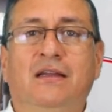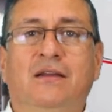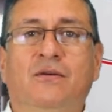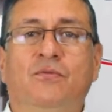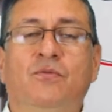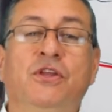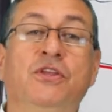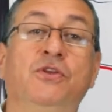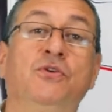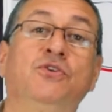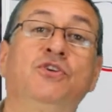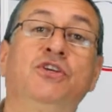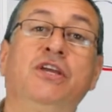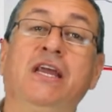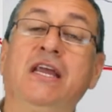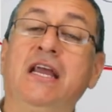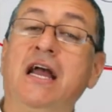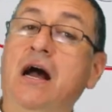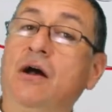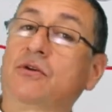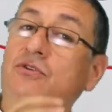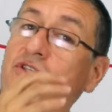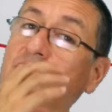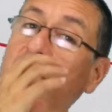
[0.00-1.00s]
When you
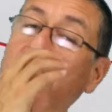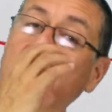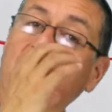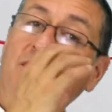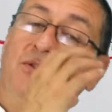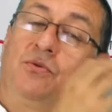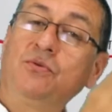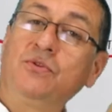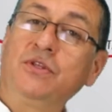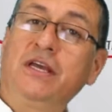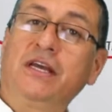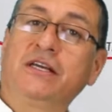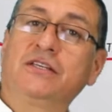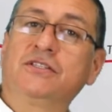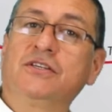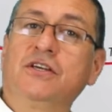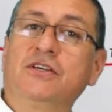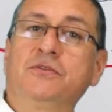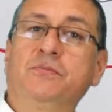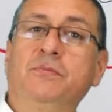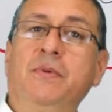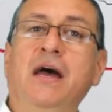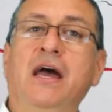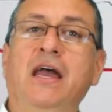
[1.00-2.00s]
check outside through the
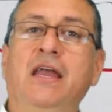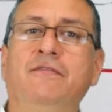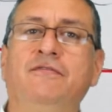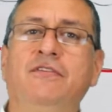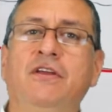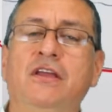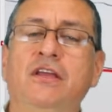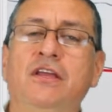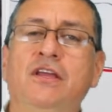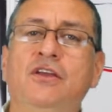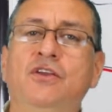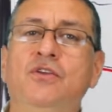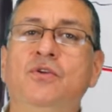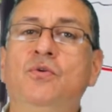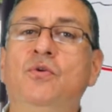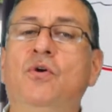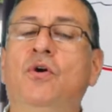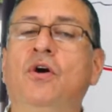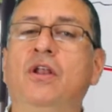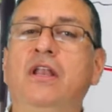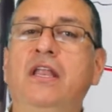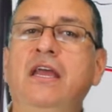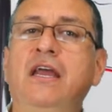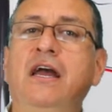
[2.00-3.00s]
exhaust pipe,
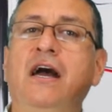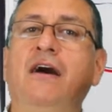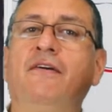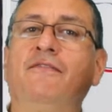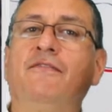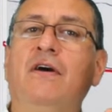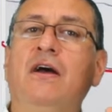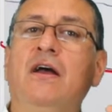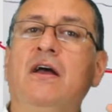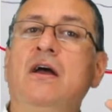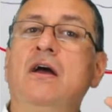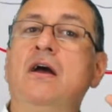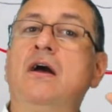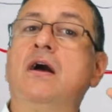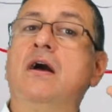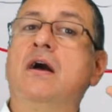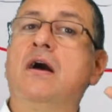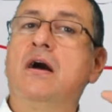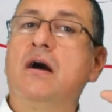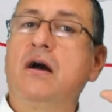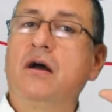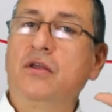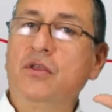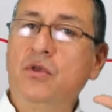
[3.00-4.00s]
you only have,
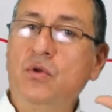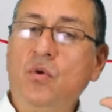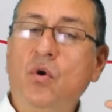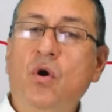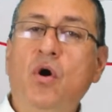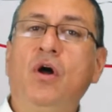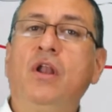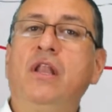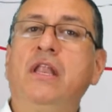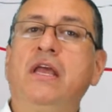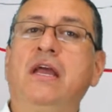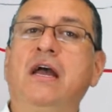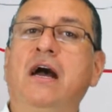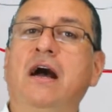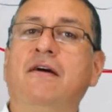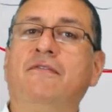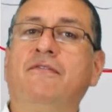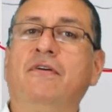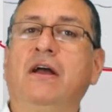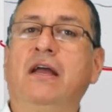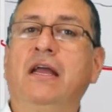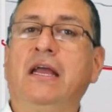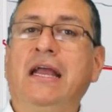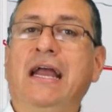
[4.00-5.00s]
you only
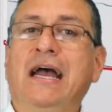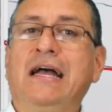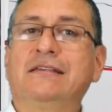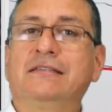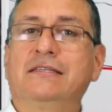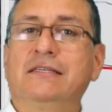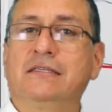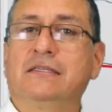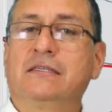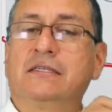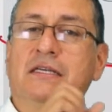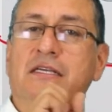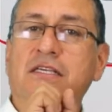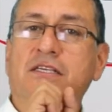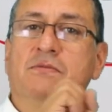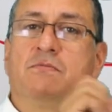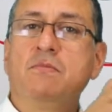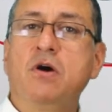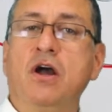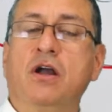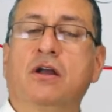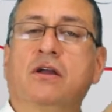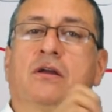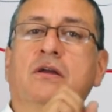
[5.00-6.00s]
have gases,
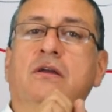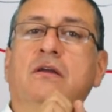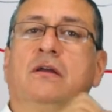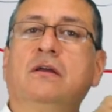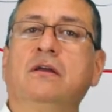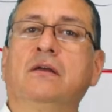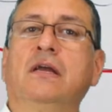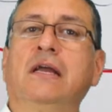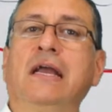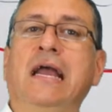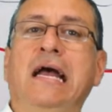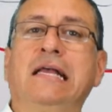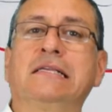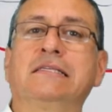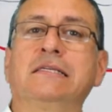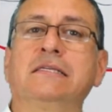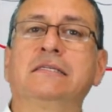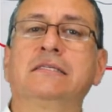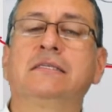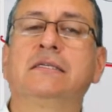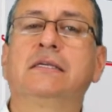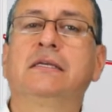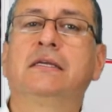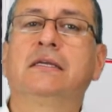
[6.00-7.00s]
smog,
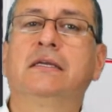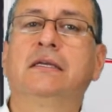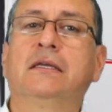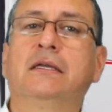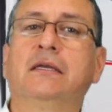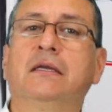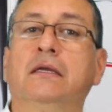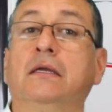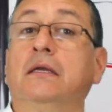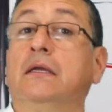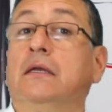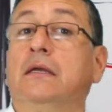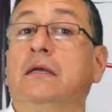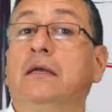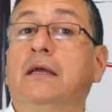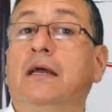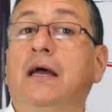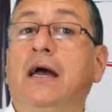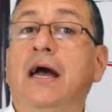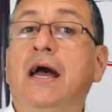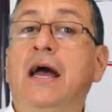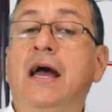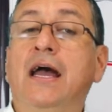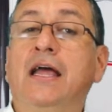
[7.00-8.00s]
gases,
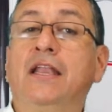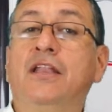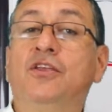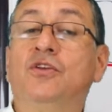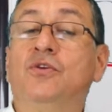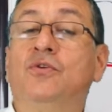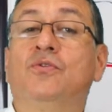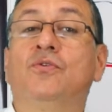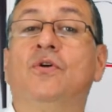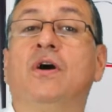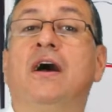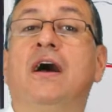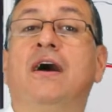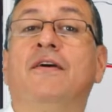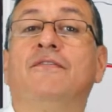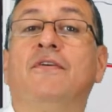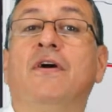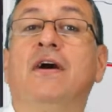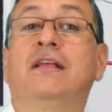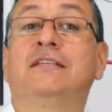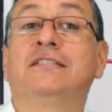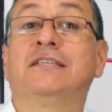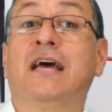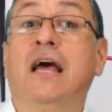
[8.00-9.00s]
and you don't
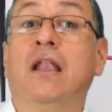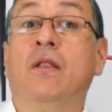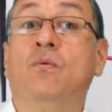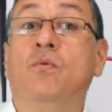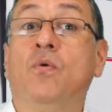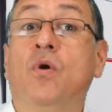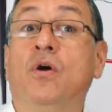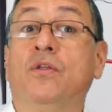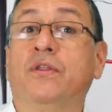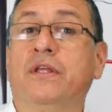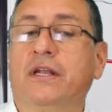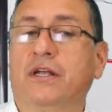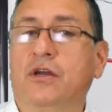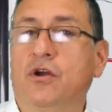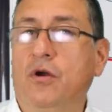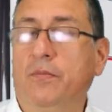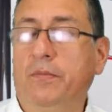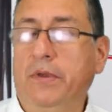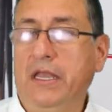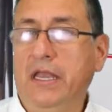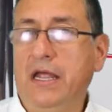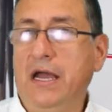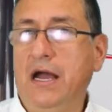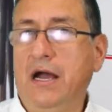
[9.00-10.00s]
have salt water
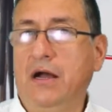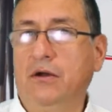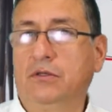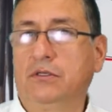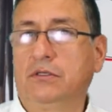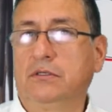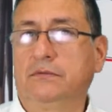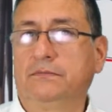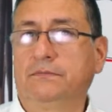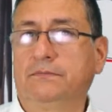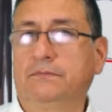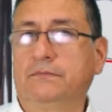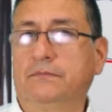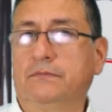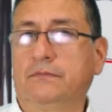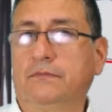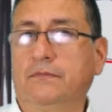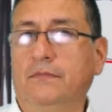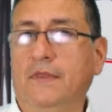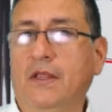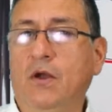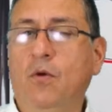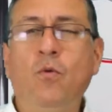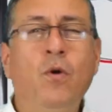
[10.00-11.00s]
coming out.
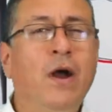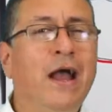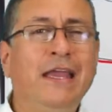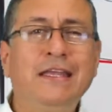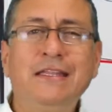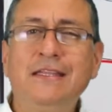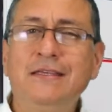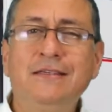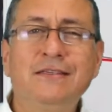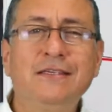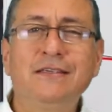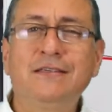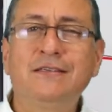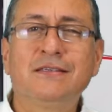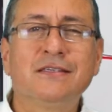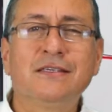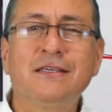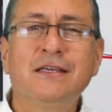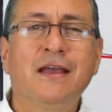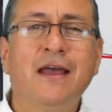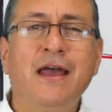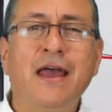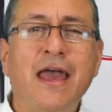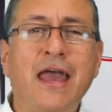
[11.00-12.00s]
Why this
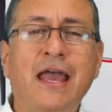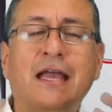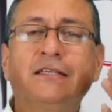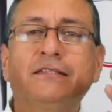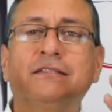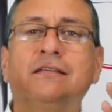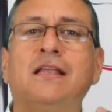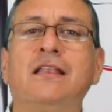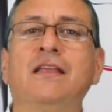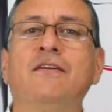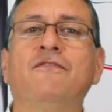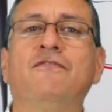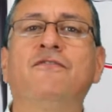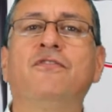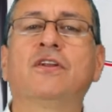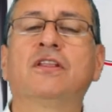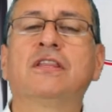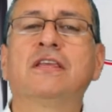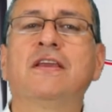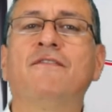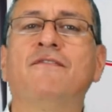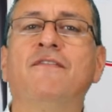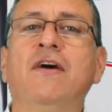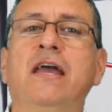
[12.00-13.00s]
is excellent
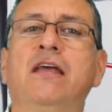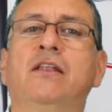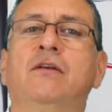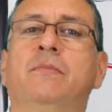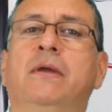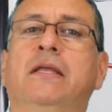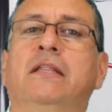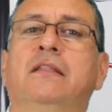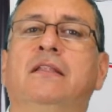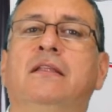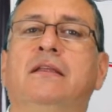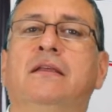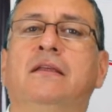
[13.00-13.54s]
for the environment?